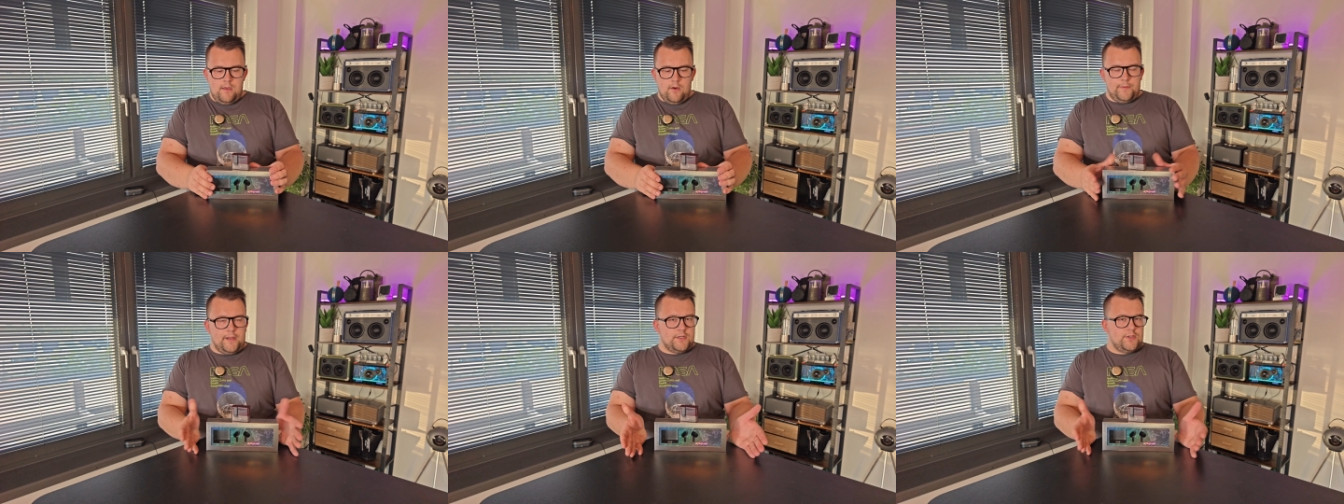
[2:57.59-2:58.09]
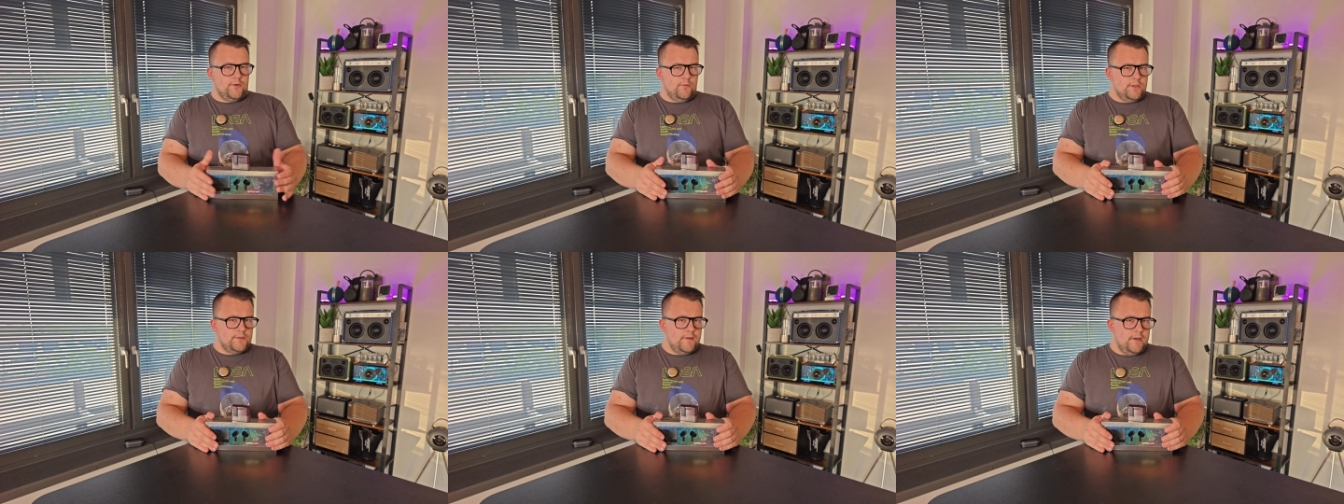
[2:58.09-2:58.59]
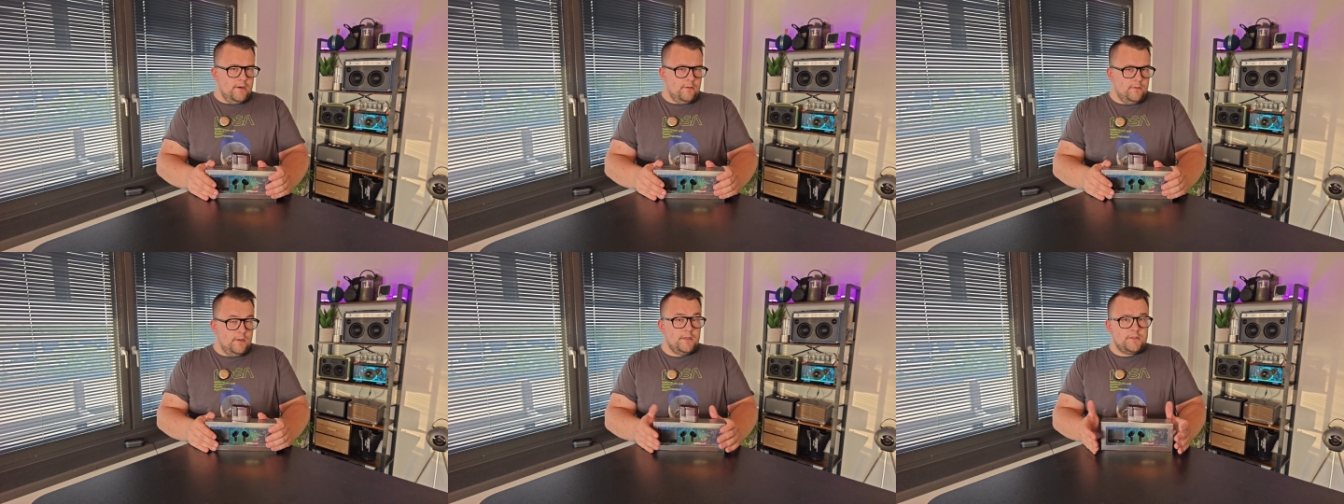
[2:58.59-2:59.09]
Hope you guys enjoyed this
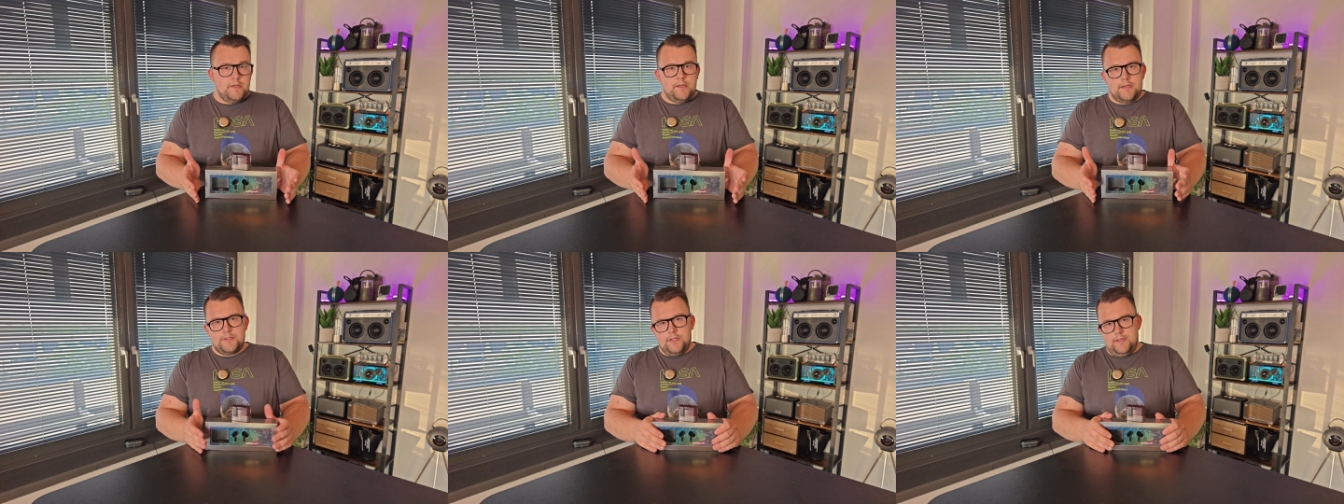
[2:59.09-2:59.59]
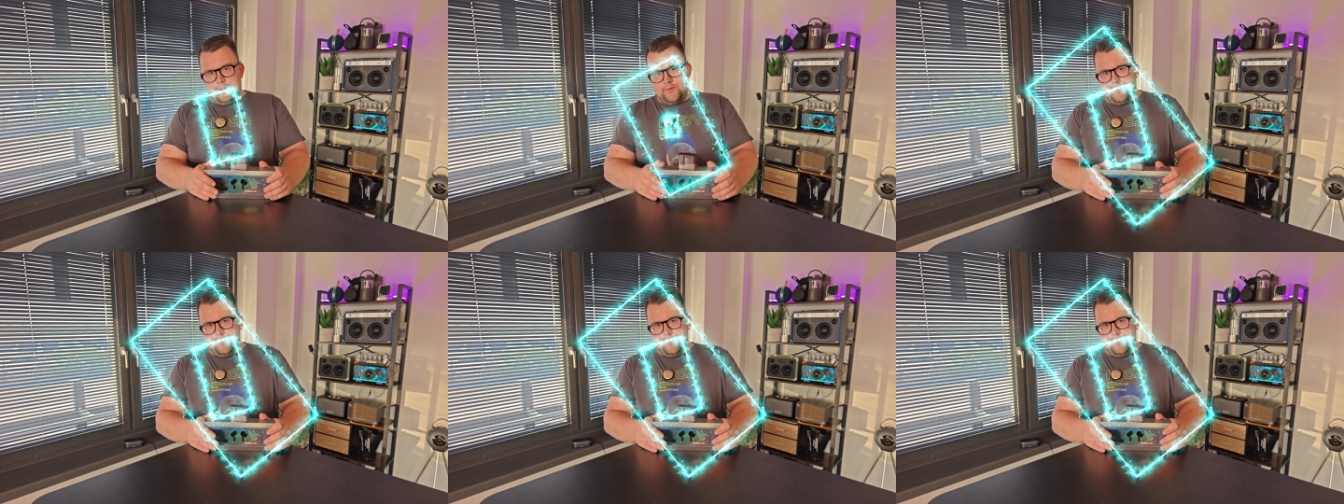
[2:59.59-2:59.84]
video and see you guys in the